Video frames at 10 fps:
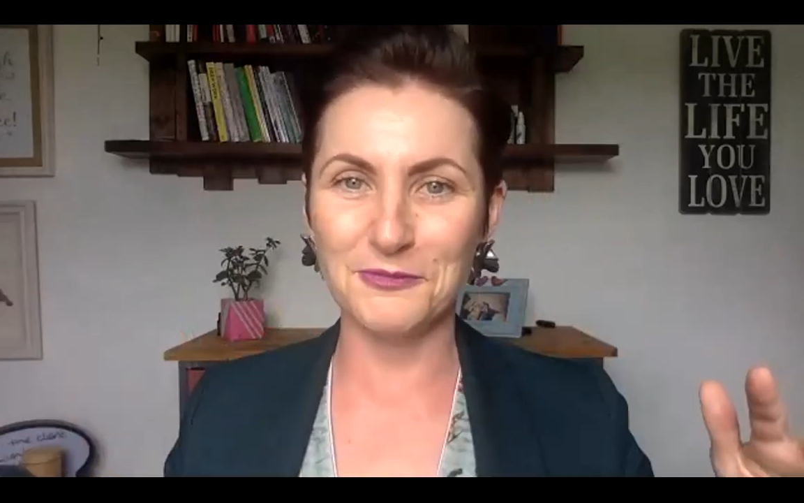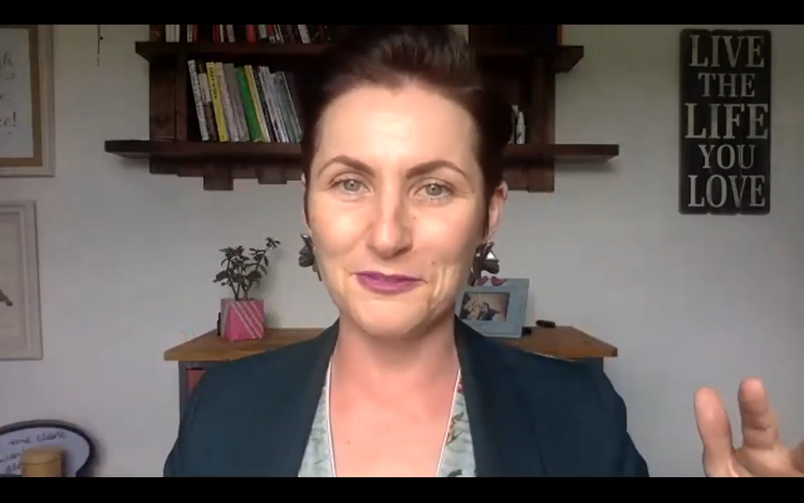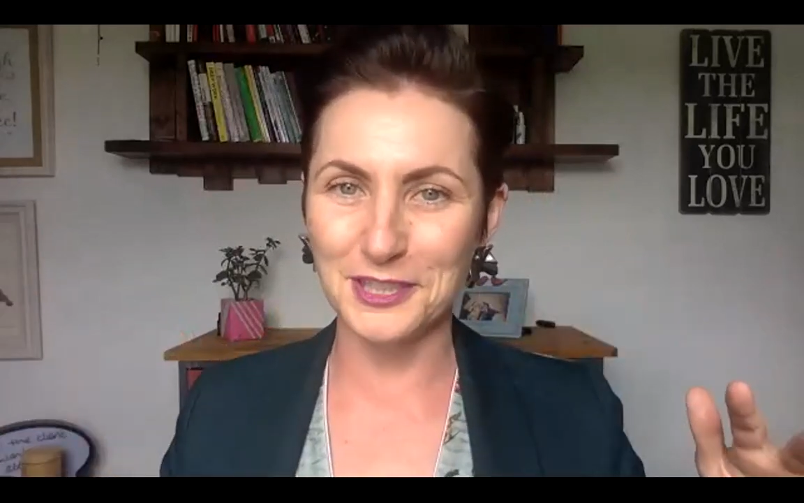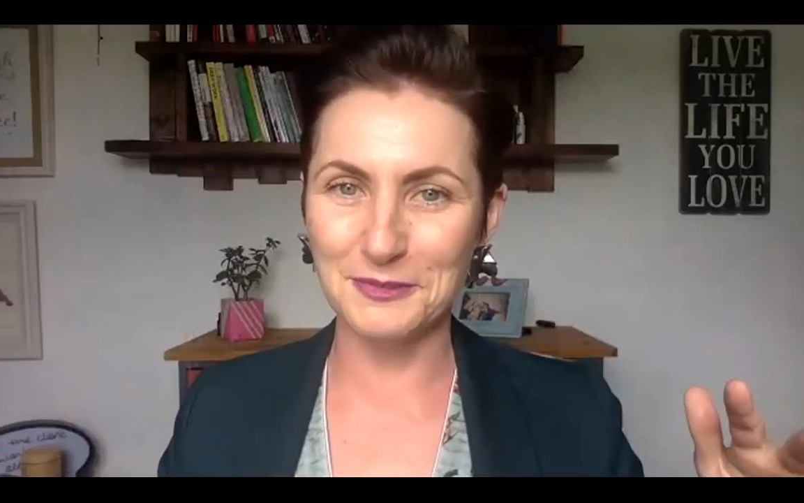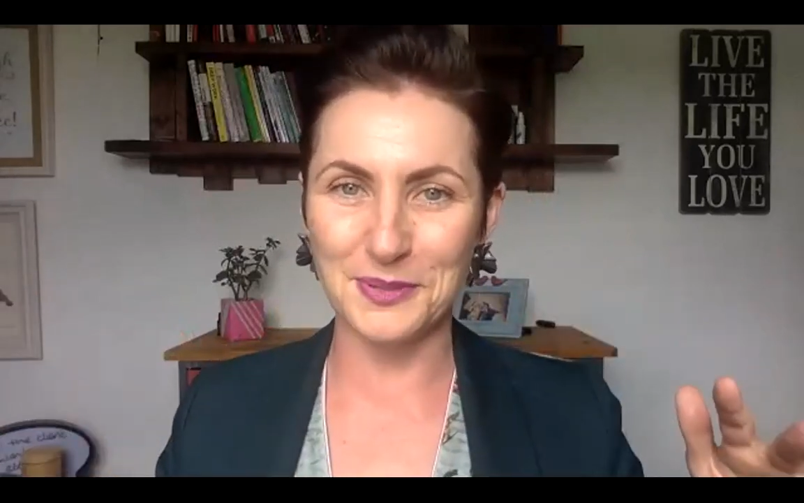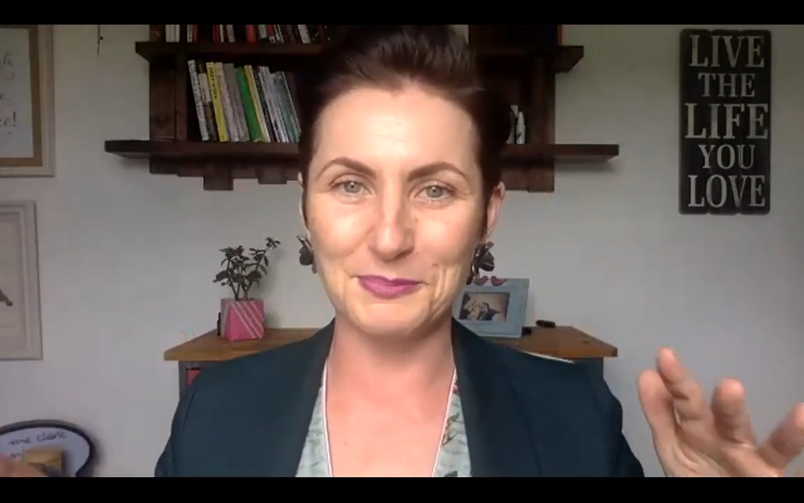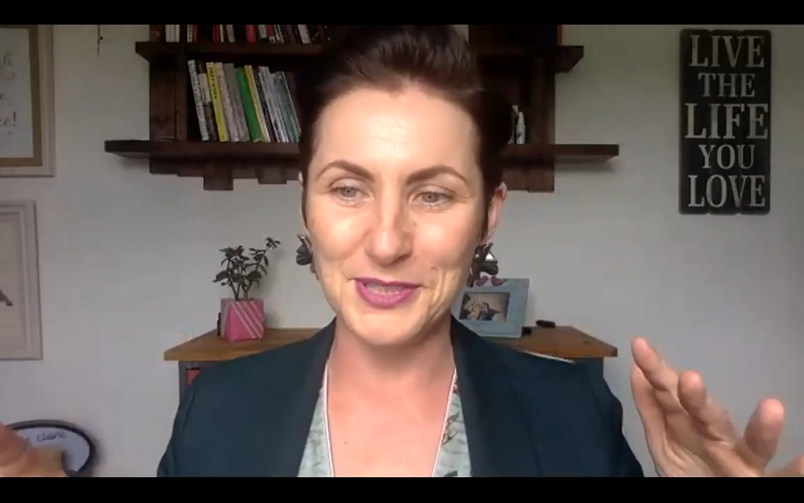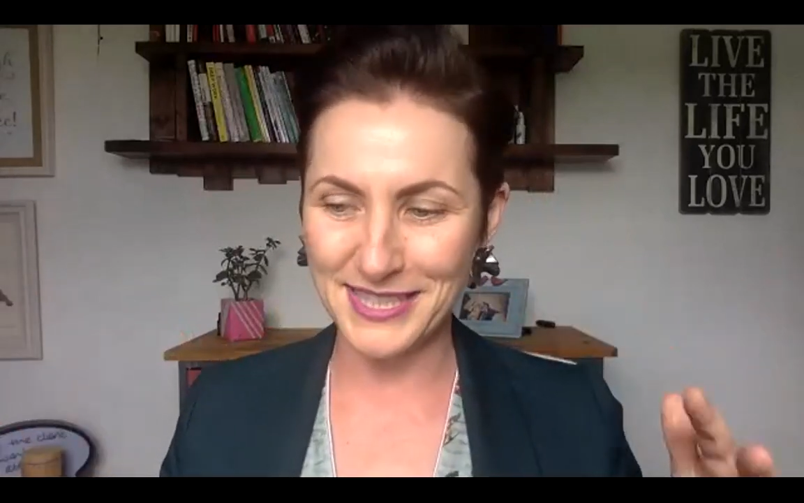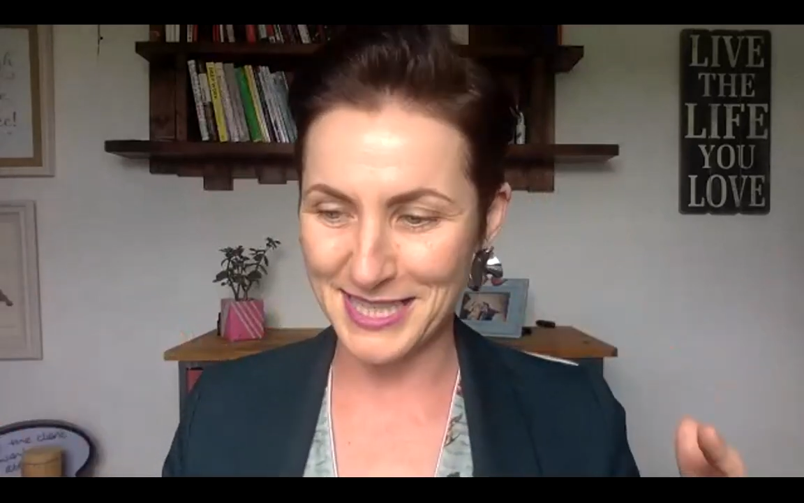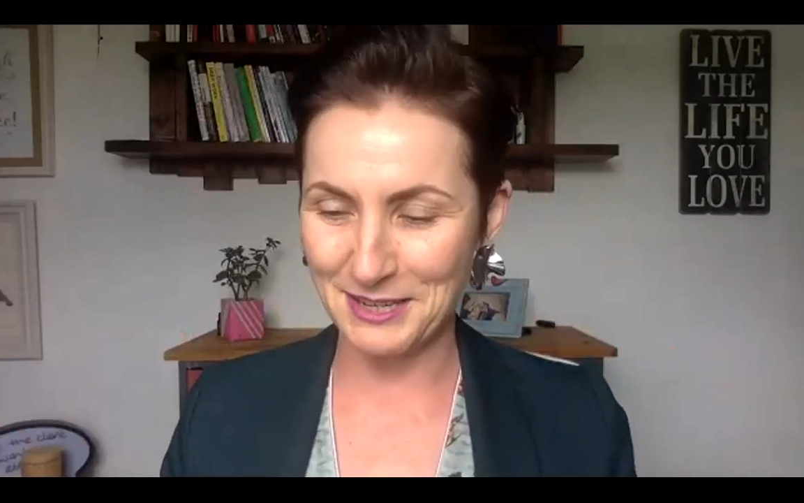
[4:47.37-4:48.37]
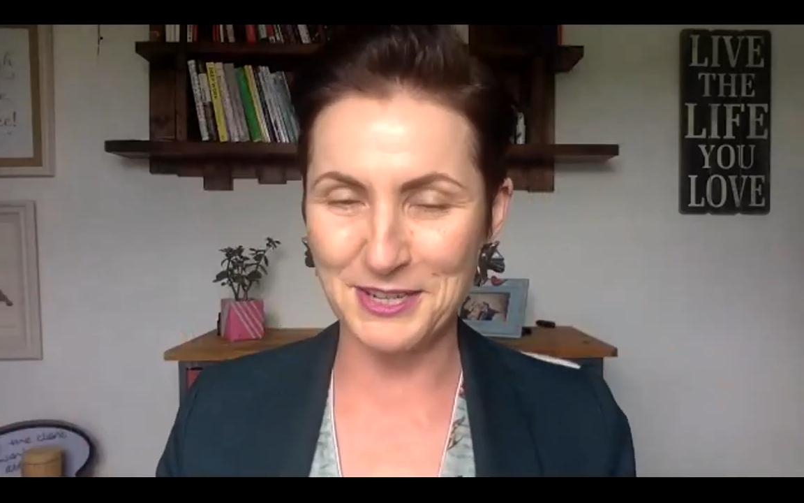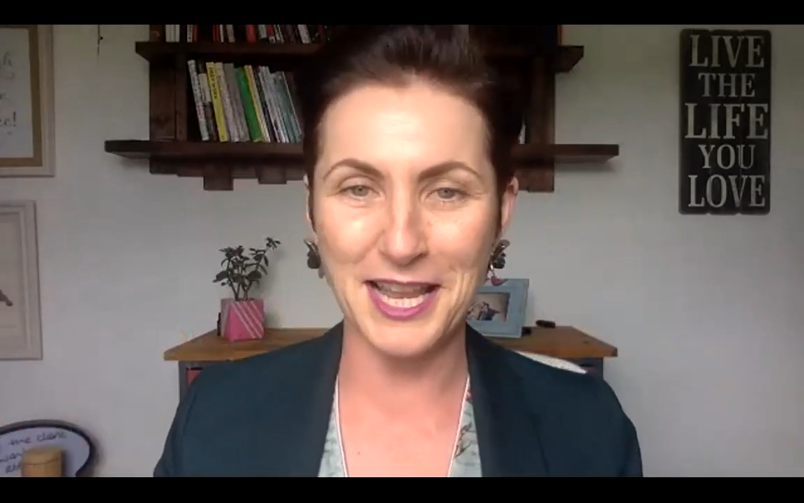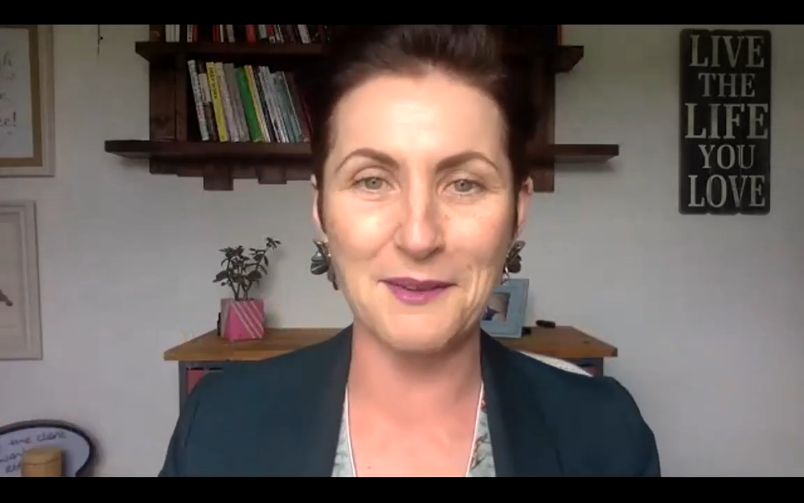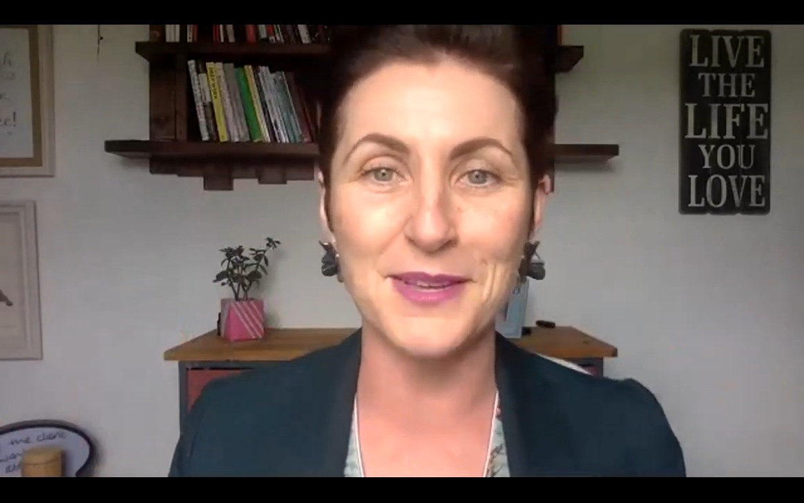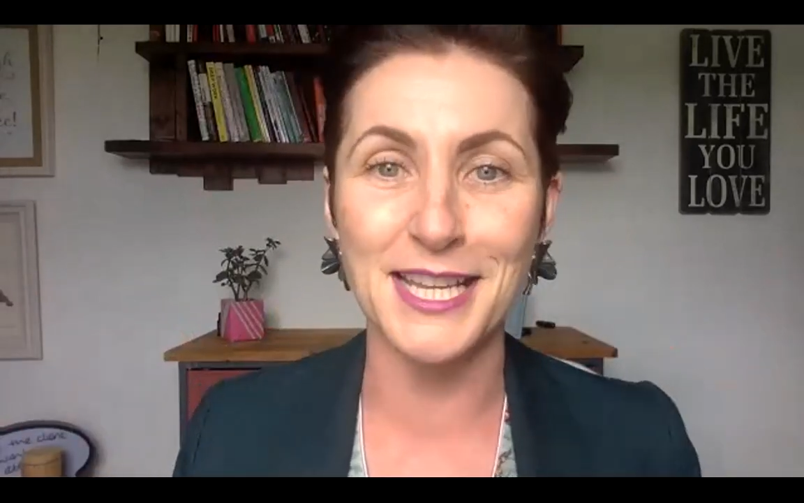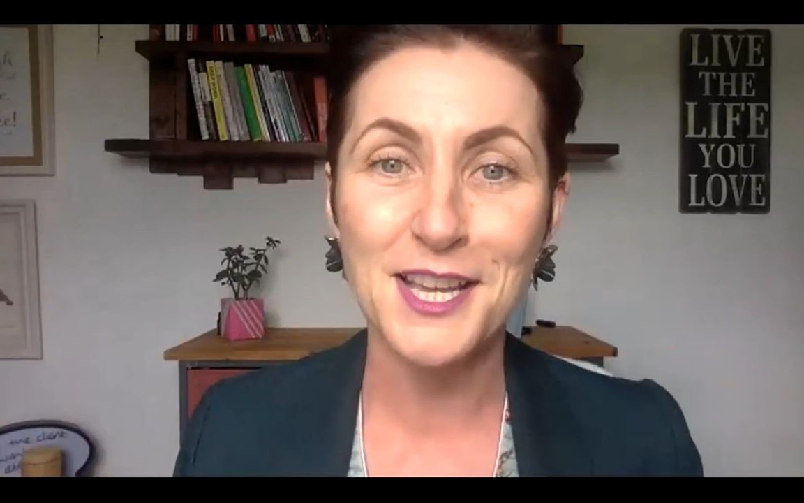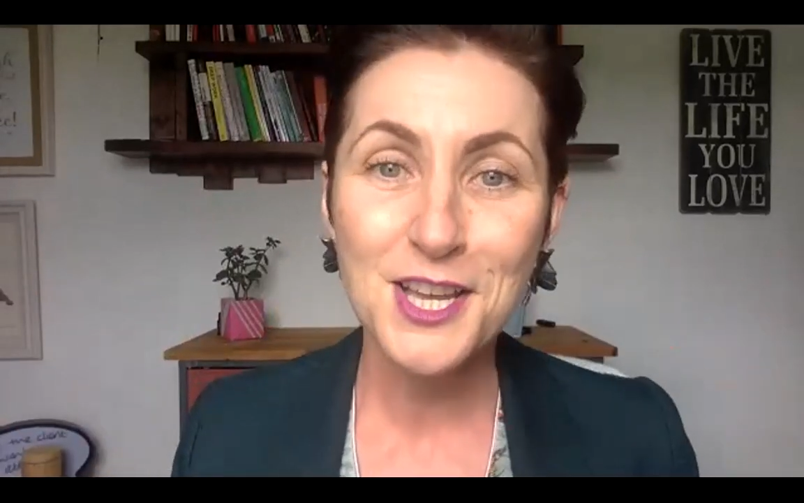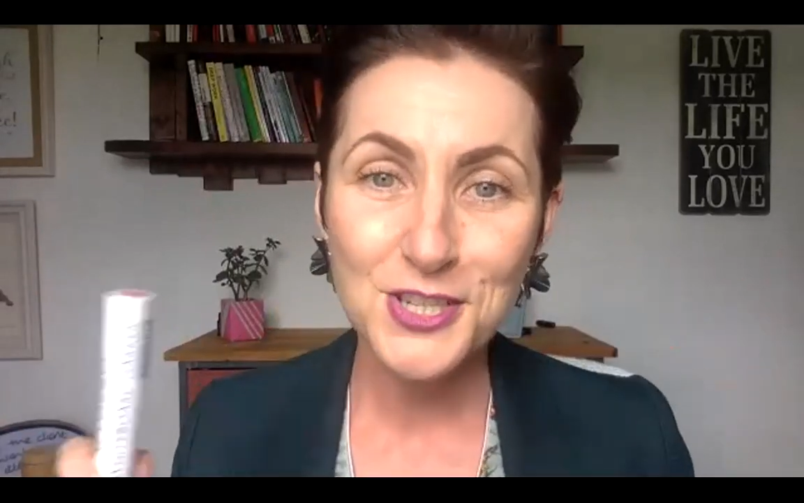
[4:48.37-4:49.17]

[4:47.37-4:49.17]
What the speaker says: full of people staring at me.